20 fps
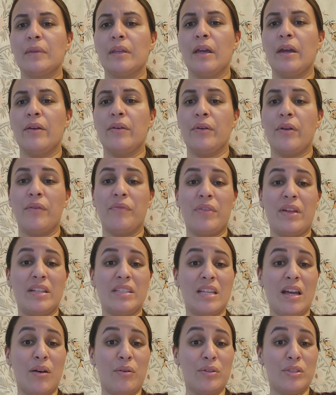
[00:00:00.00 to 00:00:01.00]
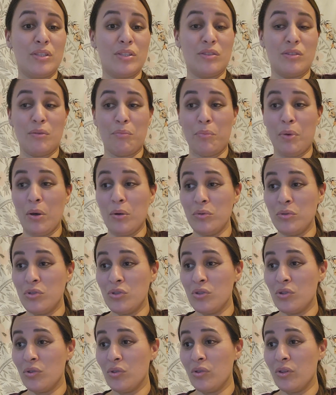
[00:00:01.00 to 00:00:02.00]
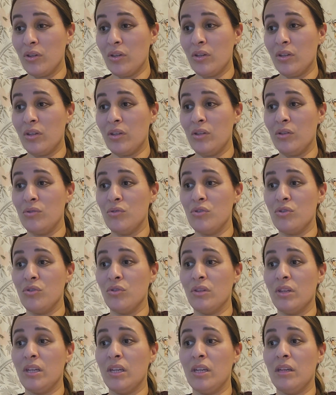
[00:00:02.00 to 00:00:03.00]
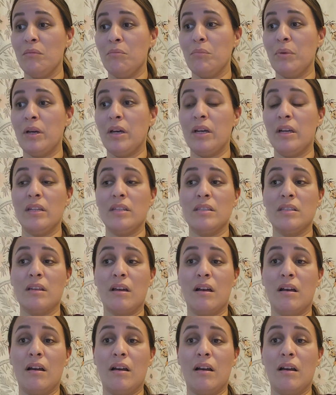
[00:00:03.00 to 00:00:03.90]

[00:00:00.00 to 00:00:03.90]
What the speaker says: I don't know if that's how it's supposed to look usually, but